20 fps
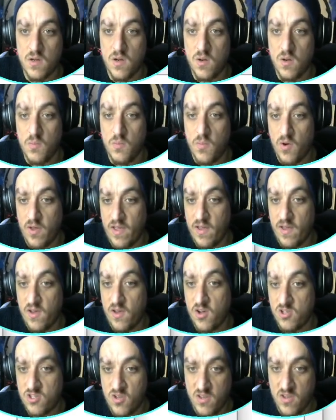But again, because
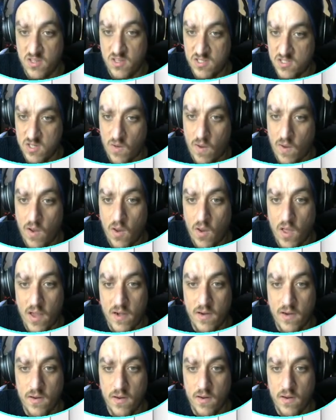on this is no outline.
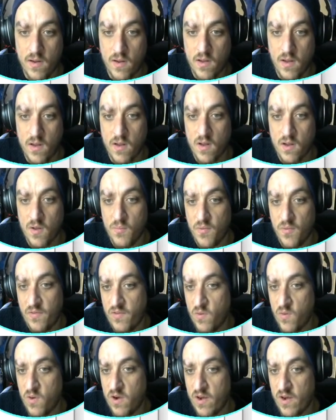But if you
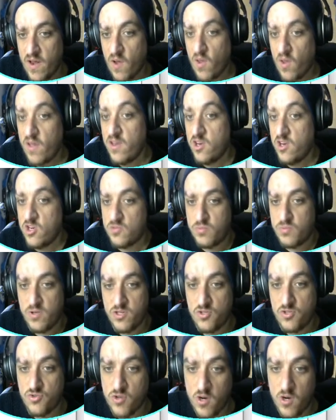want an outline, you should press
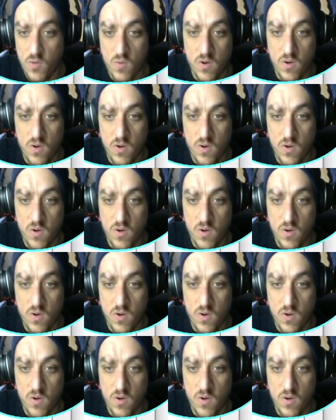true.